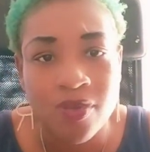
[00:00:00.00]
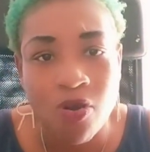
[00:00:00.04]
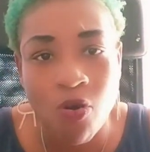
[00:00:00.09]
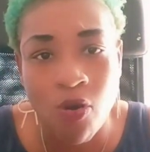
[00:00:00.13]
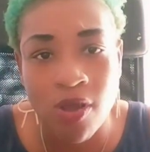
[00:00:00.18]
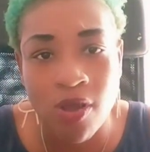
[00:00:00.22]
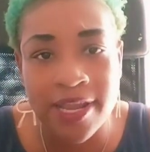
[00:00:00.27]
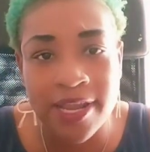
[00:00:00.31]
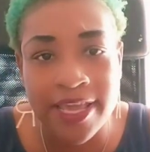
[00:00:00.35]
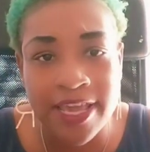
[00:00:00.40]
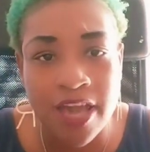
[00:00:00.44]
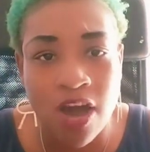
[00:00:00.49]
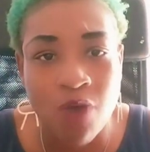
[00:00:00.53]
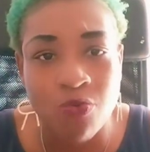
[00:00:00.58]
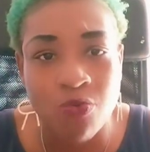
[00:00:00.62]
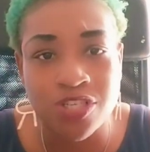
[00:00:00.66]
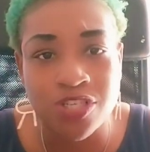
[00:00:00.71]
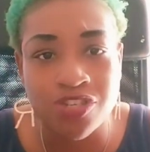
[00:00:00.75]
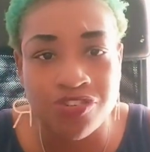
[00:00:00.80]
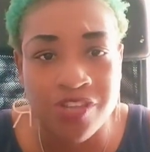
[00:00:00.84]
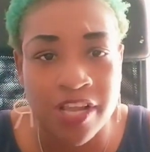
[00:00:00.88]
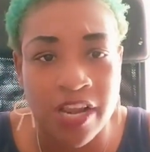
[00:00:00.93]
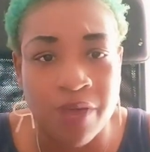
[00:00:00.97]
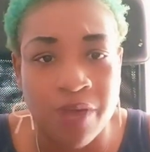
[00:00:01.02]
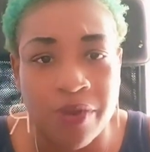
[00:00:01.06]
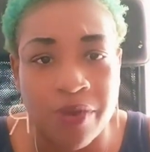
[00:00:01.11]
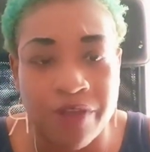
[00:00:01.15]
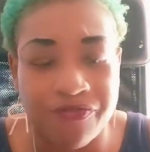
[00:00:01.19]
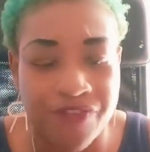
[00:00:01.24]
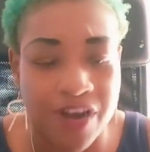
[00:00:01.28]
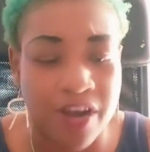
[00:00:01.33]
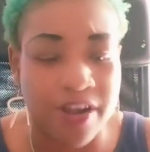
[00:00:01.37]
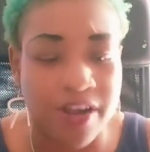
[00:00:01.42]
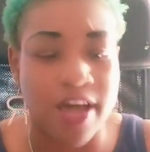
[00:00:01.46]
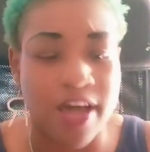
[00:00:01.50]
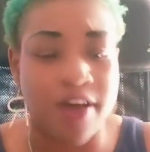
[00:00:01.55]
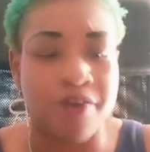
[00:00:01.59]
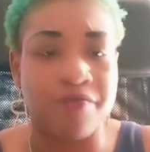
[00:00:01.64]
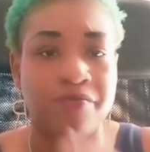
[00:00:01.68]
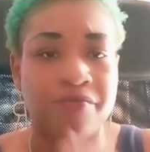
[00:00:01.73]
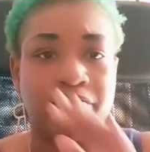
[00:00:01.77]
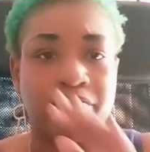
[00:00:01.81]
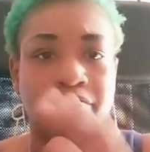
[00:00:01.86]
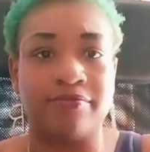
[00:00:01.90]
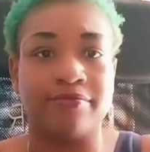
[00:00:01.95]
Or Leo, was you dealing with a
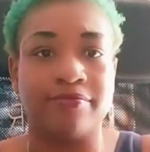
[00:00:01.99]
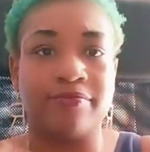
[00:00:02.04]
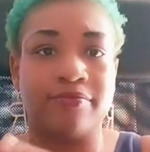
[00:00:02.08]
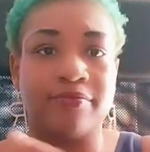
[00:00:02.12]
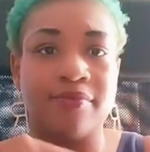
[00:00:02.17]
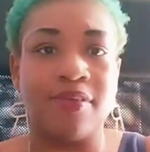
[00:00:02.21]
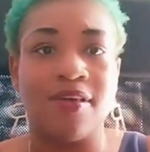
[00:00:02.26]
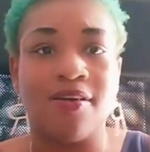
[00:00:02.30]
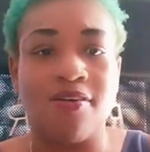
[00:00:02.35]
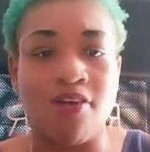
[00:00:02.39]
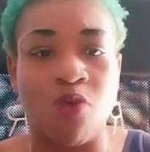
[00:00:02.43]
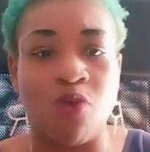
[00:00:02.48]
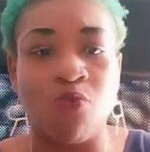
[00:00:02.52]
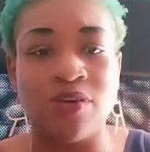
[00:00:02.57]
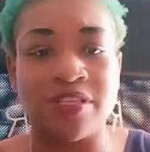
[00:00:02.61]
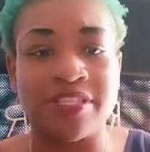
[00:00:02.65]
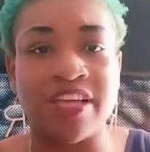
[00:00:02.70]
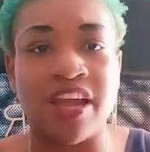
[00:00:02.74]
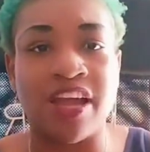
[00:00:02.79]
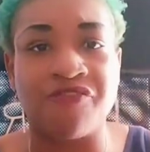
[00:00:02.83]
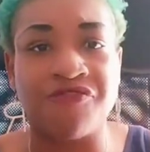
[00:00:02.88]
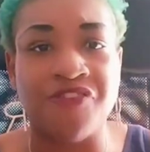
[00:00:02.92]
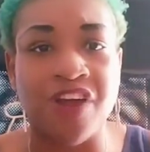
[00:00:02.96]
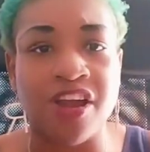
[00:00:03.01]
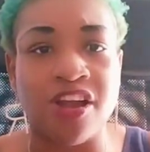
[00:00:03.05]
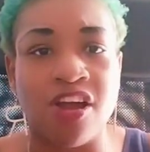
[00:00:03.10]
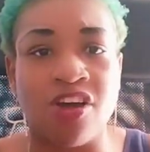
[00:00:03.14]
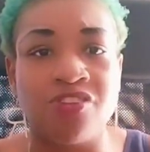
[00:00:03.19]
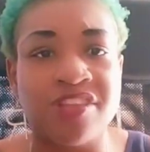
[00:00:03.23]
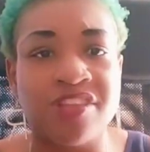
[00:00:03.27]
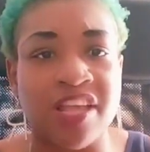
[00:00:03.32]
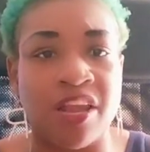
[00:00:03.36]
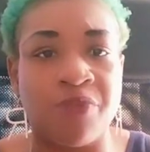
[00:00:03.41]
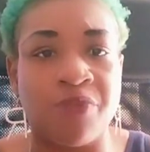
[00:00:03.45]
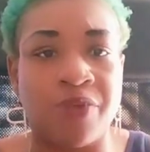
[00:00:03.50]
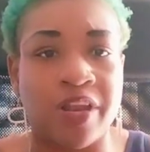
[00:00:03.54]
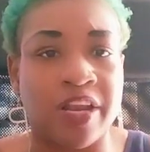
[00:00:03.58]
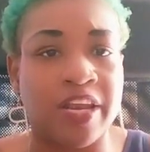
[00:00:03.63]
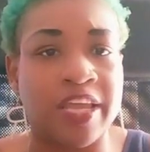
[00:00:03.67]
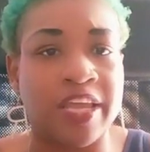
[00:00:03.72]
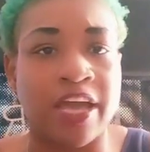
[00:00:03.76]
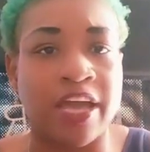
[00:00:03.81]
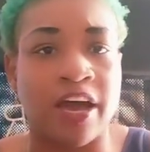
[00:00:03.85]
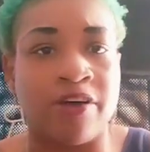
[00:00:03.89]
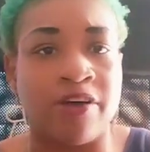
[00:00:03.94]
Virgo? Or was that Virgo dealing with a
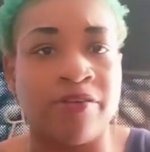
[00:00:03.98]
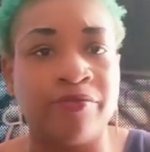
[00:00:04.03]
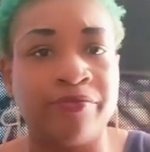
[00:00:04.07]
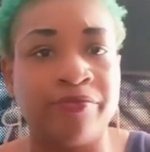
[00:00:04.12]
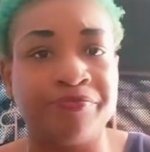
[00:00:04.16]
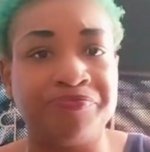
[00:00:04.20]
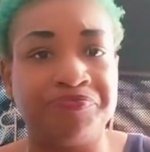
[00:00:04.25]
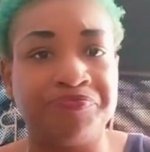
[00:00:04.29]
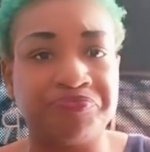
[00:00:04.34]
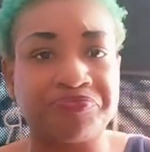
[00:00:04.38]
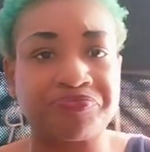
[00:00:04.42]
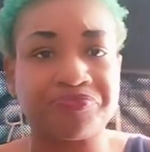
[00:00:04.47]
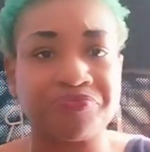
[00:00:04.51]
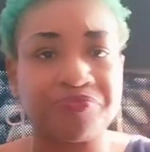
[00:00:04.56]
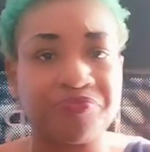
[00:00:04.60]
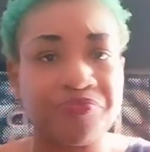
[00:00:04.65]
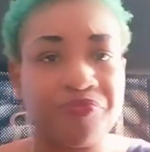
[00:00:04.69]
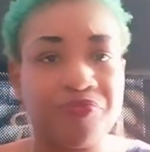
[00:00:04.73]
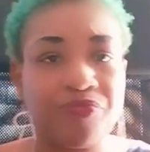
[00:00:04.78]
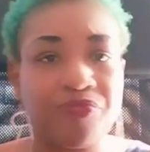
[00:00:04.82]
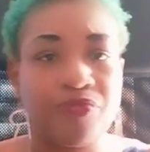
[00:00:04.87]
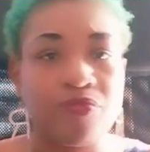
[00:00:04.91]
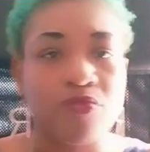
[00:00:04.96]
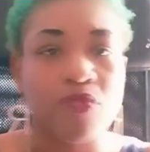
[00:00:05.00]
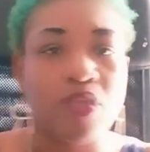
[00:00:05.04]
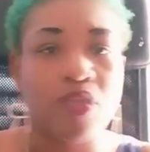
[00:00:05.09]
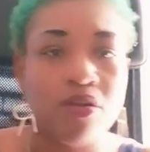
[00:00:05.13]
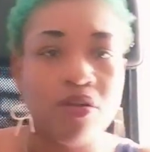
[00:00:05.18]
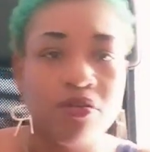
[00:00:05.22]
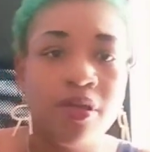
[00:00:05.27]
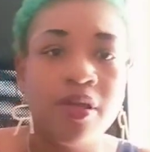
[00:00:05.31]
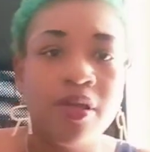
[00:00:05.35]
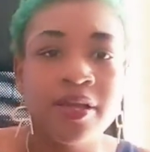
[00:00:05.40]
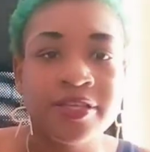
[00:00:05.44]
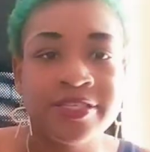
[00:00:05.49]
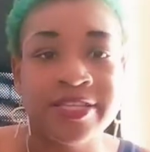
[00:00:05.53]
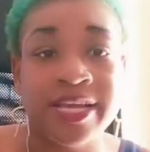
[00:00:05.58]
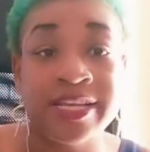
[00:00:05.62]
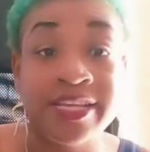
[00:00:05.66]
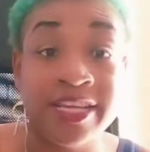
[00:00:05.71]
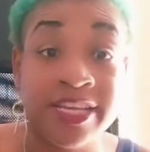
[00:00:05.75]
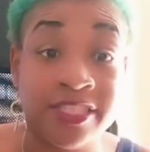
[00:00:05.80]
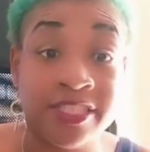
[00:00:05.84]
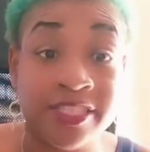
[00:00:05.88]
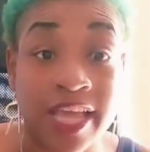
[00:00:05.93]
Leo? Because I
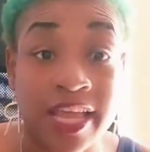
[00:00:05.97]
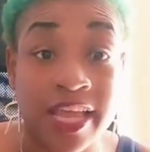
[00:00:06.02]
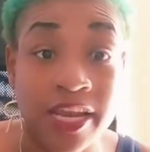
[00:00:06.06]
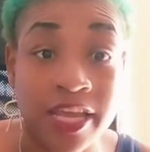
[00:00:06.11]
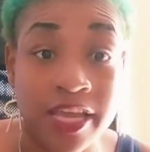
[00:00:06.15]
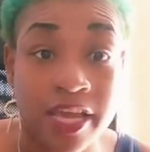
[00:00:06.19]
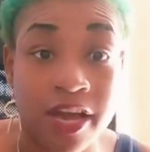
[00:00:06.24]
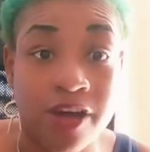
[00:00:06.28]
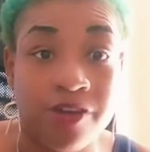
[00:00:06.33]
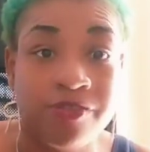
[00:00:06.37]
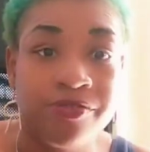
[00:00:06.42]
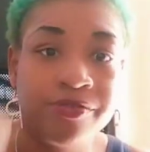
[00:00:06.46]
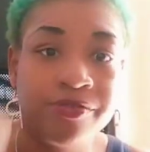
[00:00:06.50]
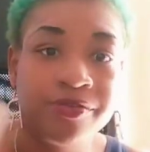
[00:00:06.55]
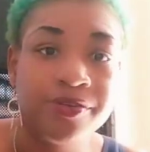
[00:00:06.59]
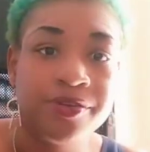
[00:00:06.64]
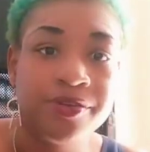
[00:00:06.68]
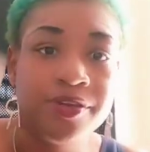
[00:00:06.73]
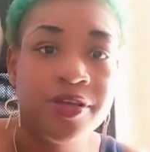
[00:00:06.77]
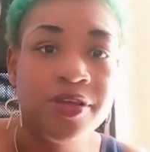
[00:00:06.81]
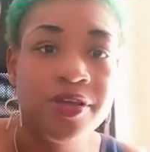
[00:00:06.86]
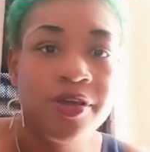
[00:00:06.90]
did say Leo.